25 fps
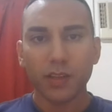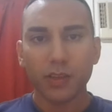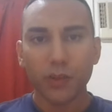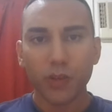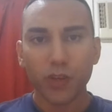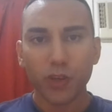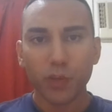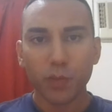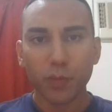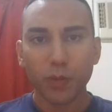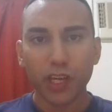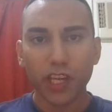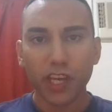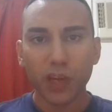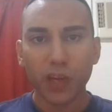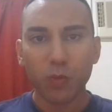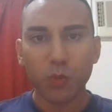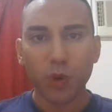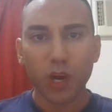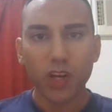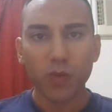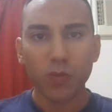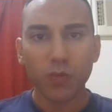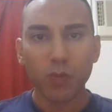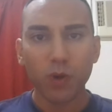You can book a
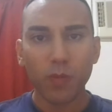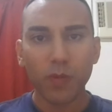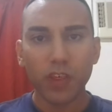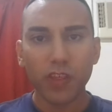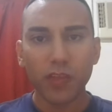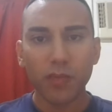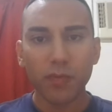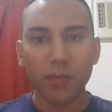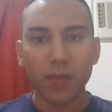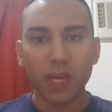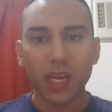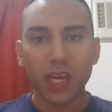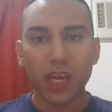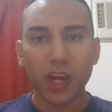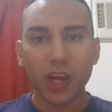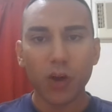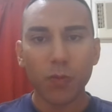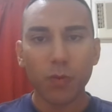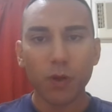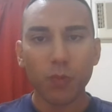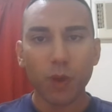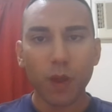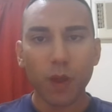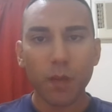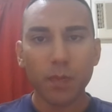one-on-one with me
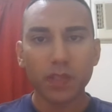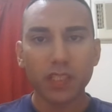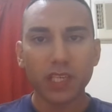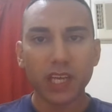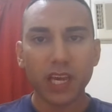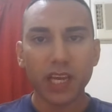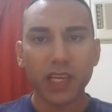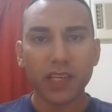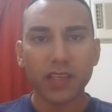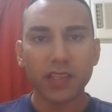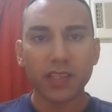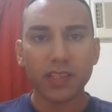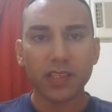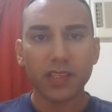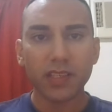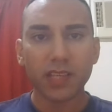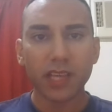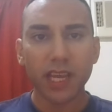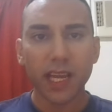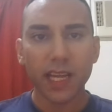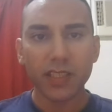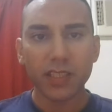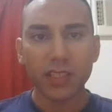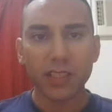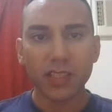on my website.
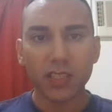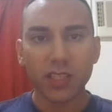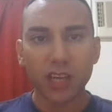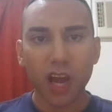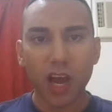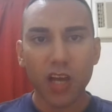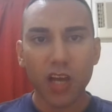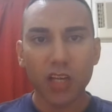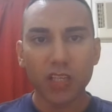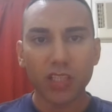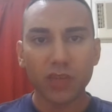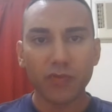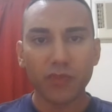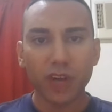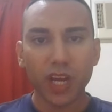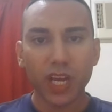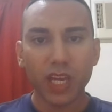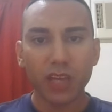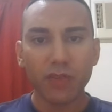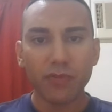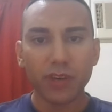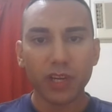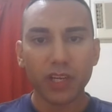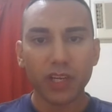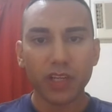It's
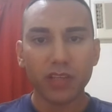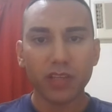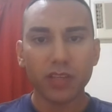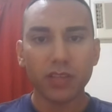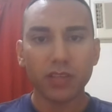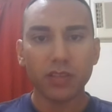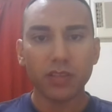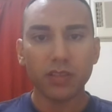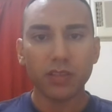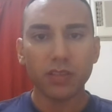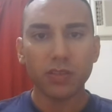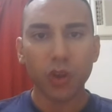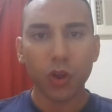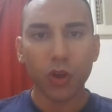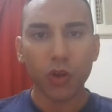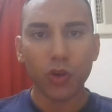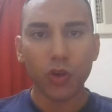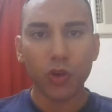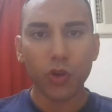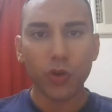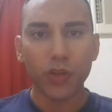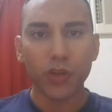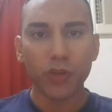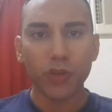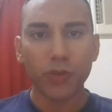
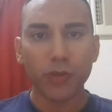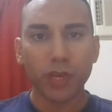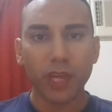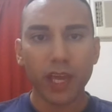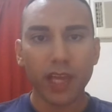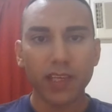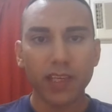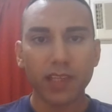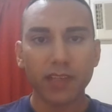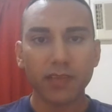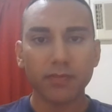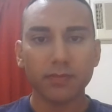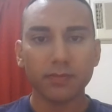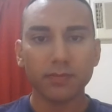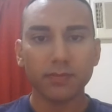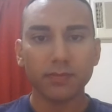narcsurvivor.co.uk.